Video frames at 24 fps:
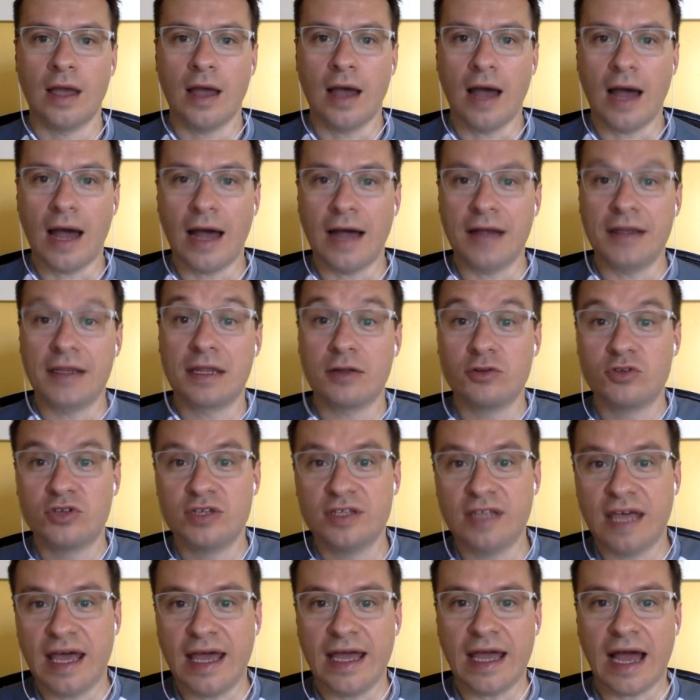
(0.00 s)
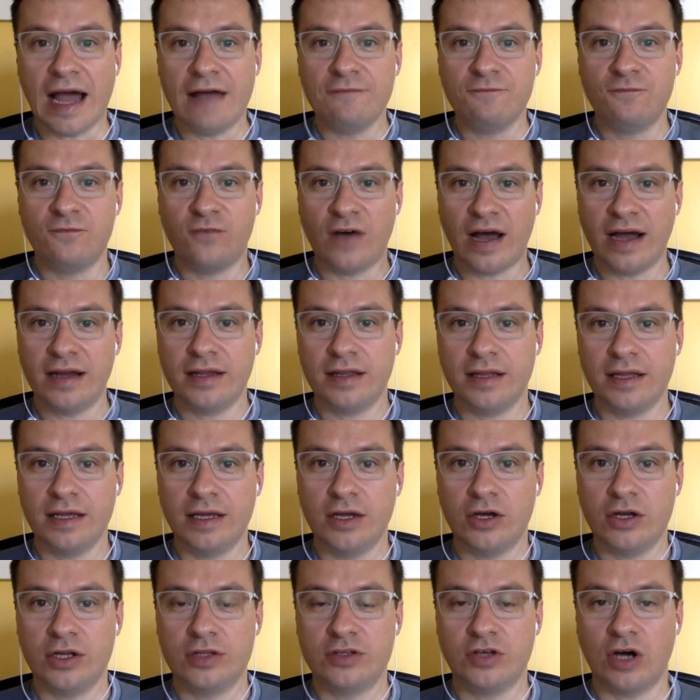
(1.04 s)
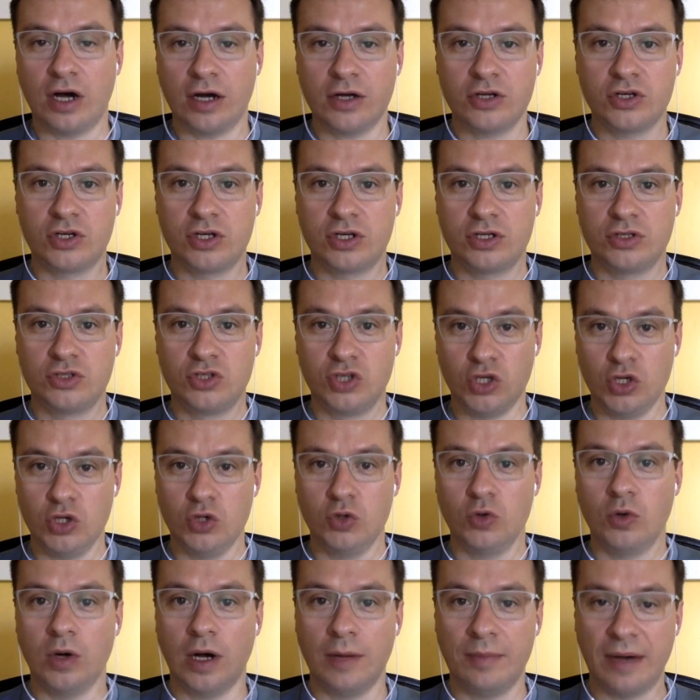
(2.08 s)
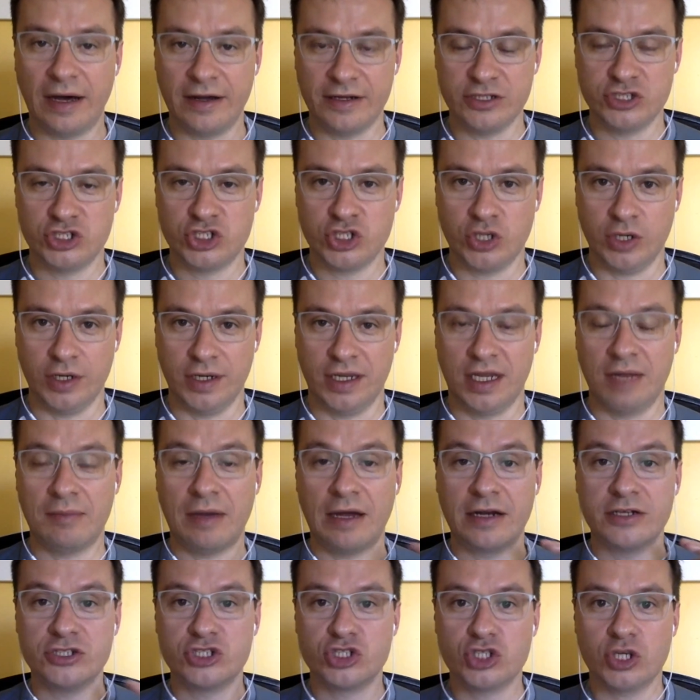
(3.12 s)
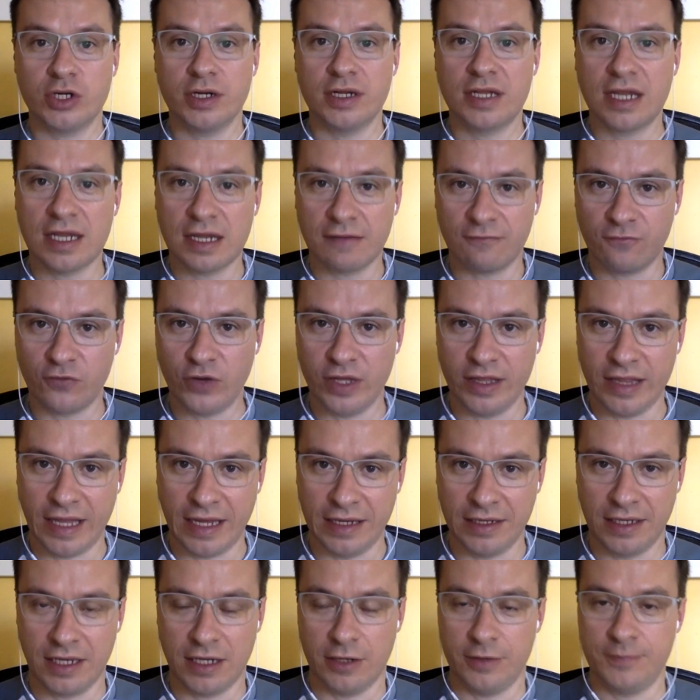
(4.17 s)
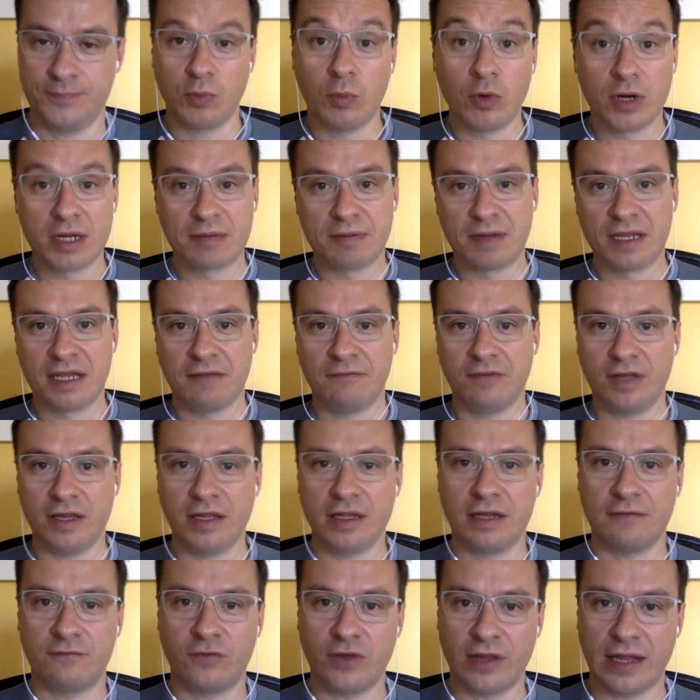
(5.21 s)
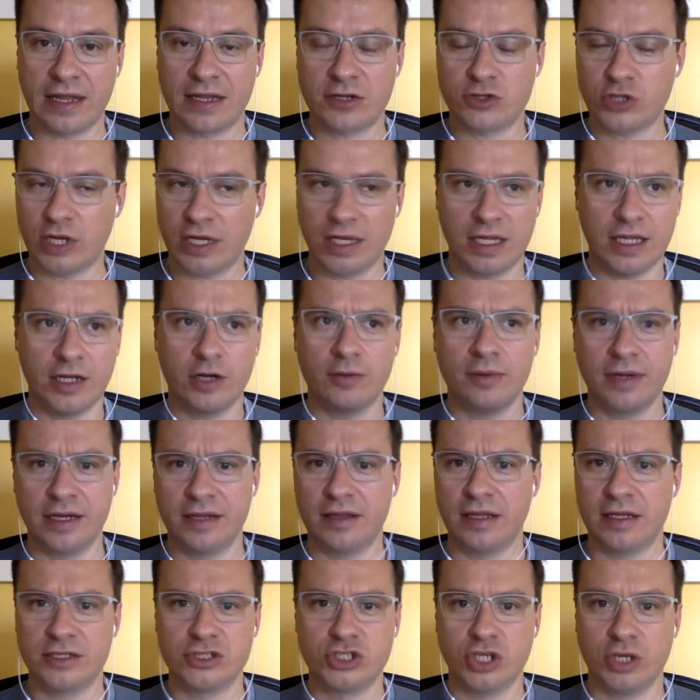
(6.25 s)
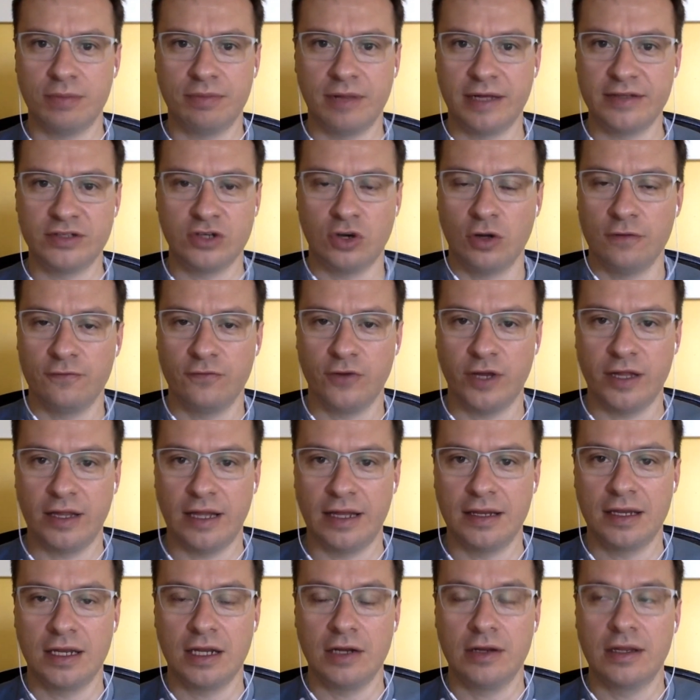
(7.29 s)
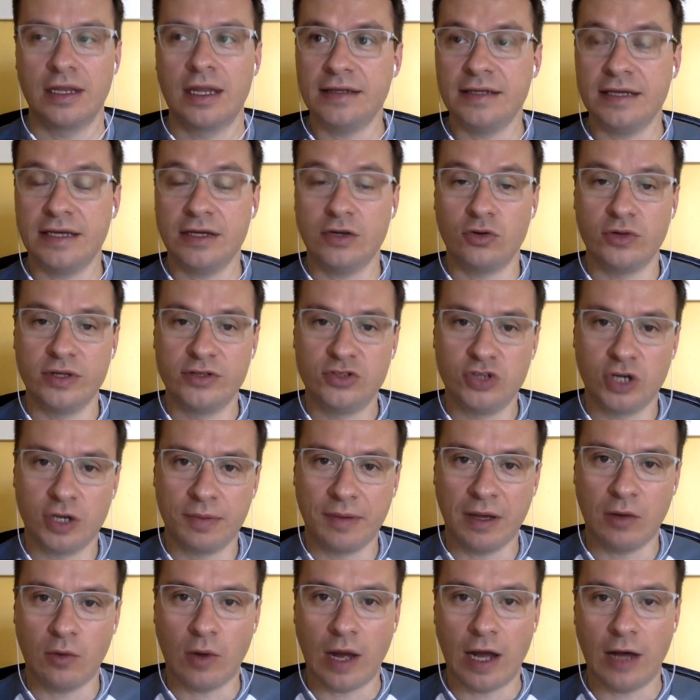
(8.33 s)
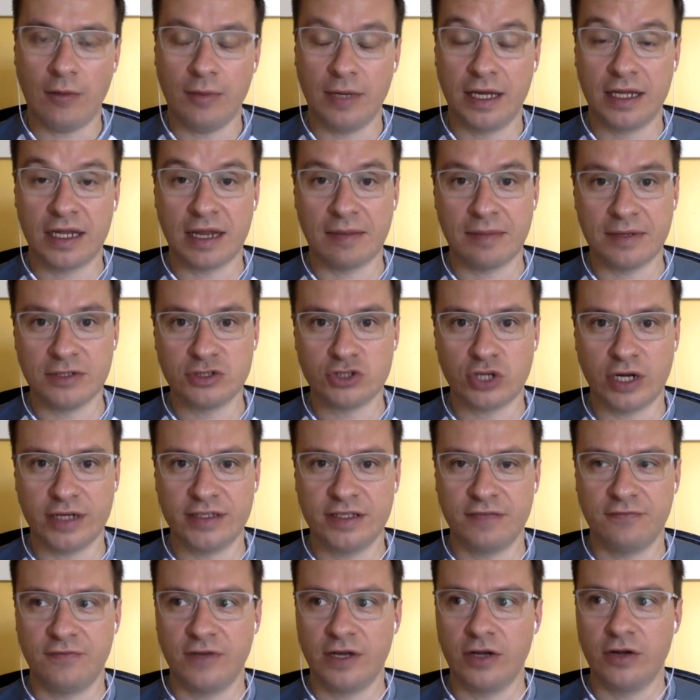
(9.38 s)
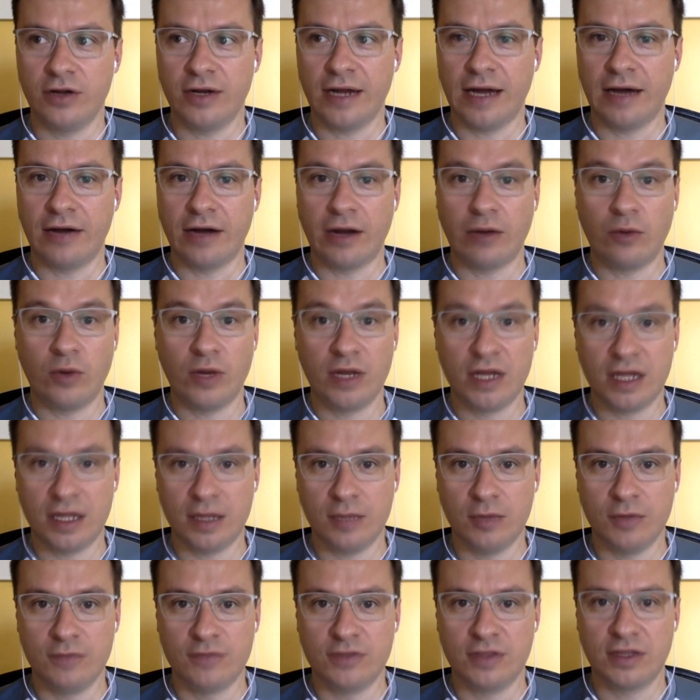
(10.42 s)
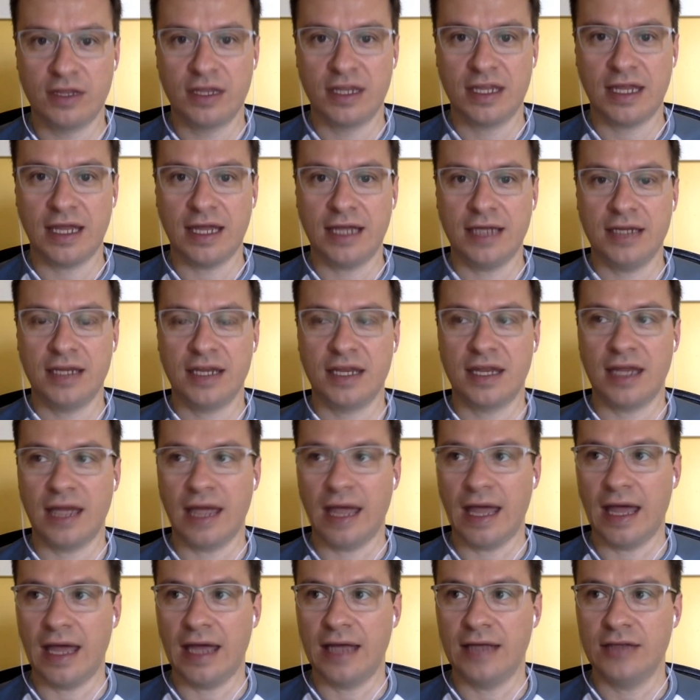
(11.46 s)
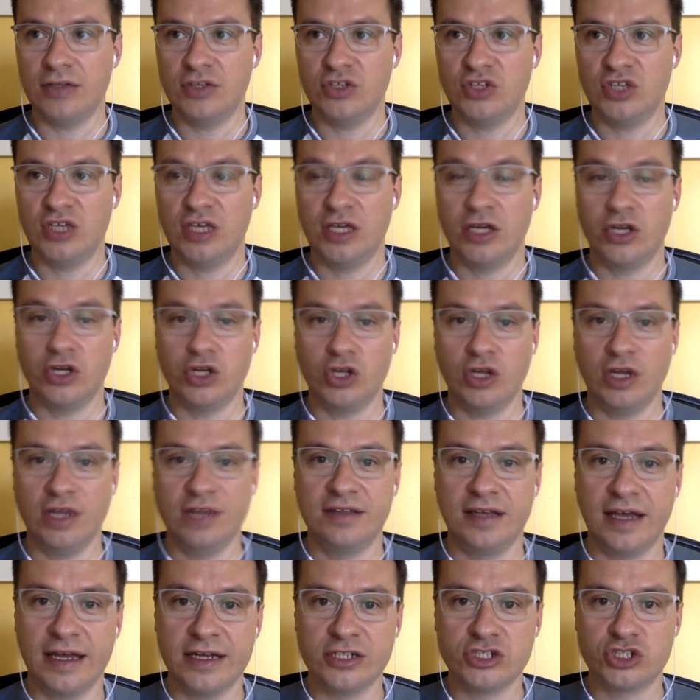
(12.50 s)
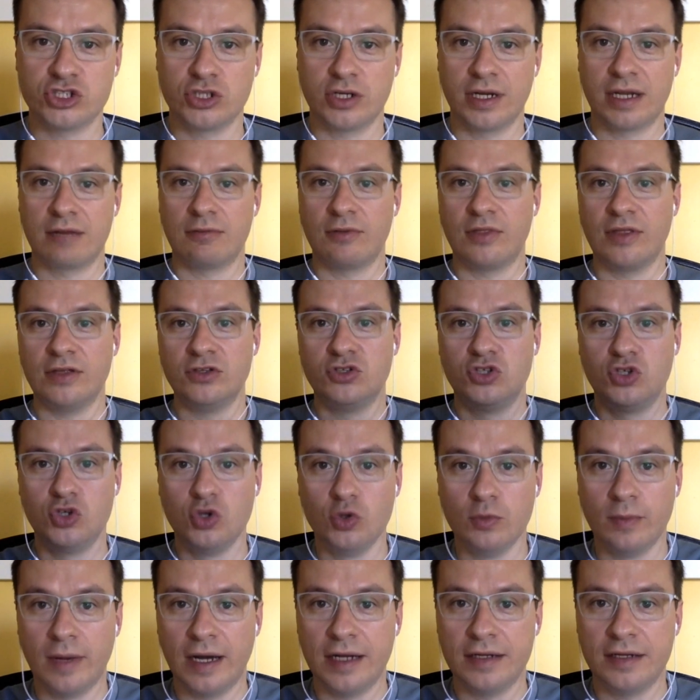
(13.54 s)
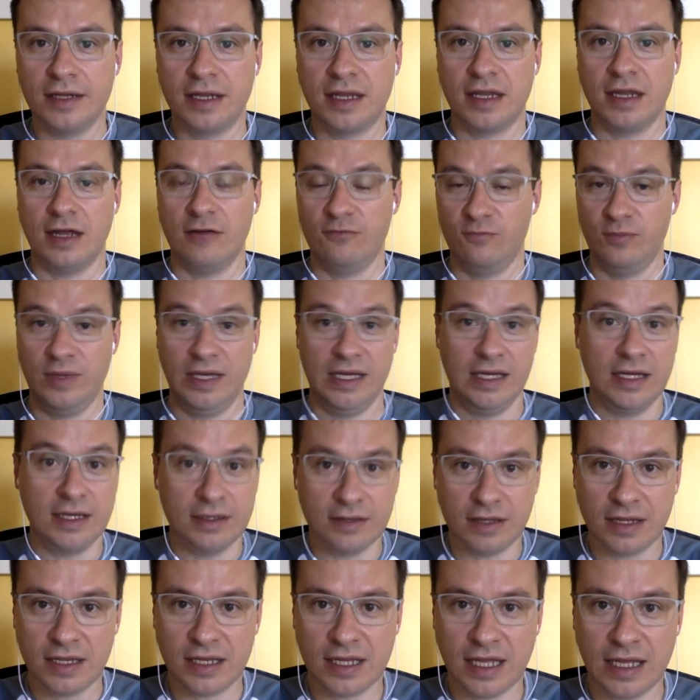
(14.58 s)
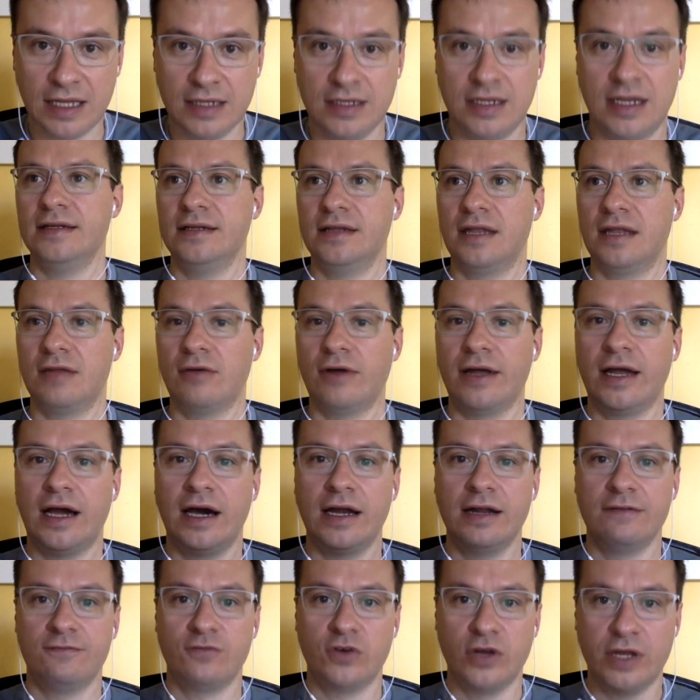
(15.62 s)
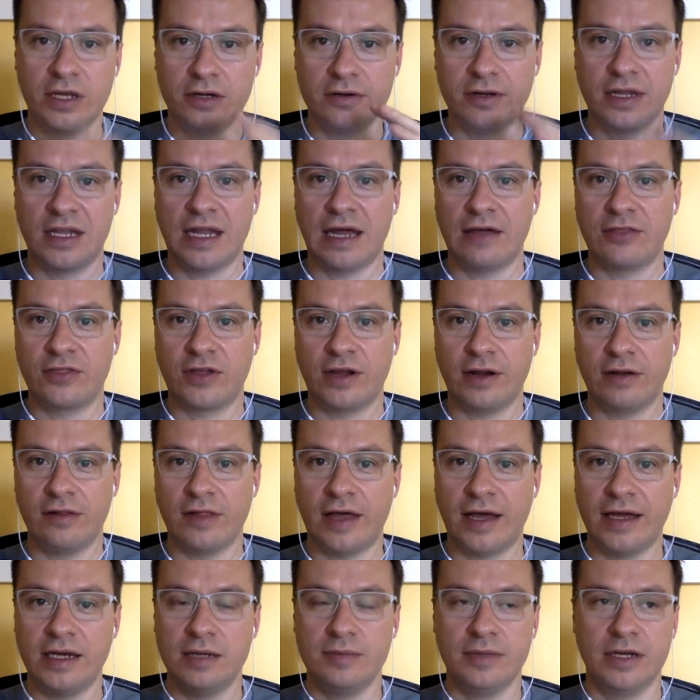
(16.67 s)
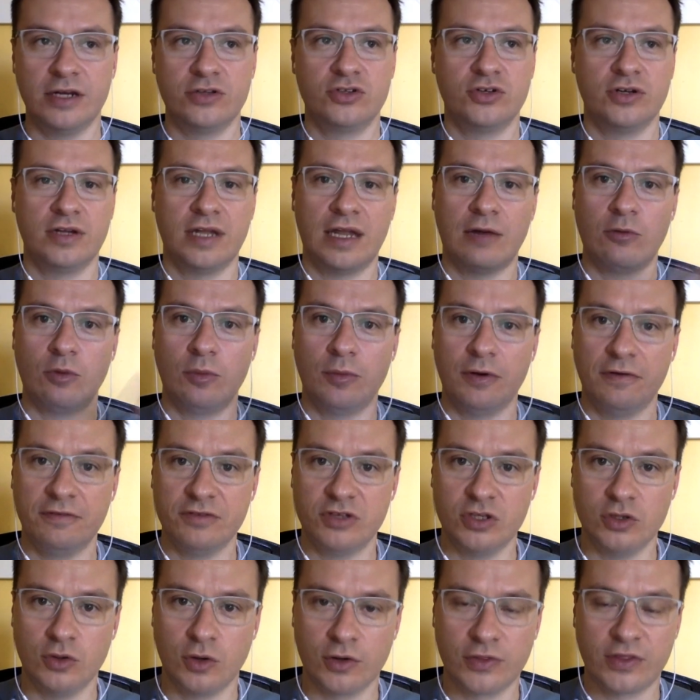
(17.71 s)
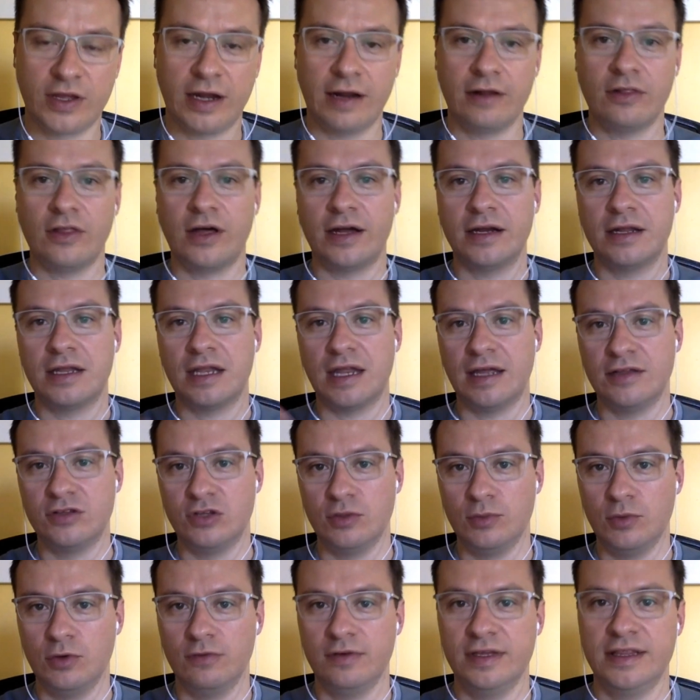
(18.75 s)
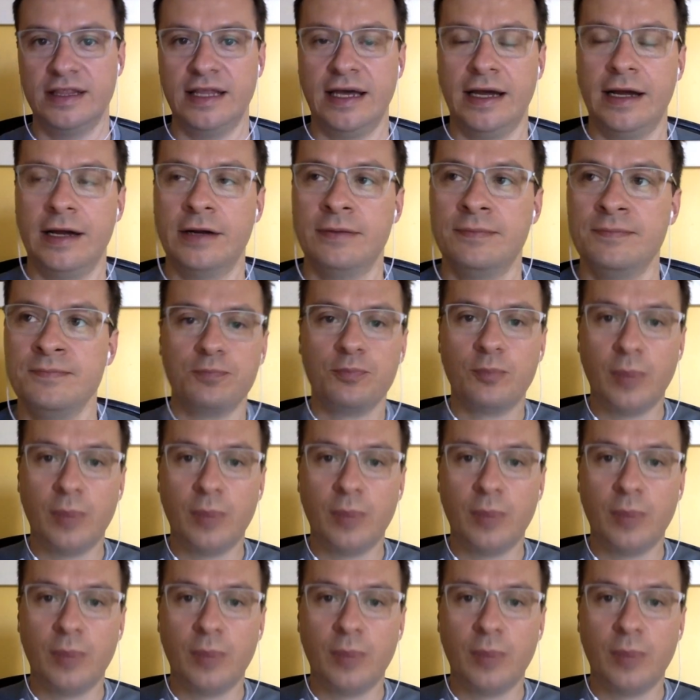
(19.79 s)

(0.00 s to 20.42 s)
Hi, so today I'm finally going to talk to you about insurance, about insurance as a freelancer, more specifically as a freelance translator, but that should apply to all freelancers. It only took me a while because I've been trying to figure it out. I recently moved to the States, and here you need to get insurance within two months of being in the States. And so I got it for here in South Carolina, but it turns out we're moving to North Carolina, so I had to move it there.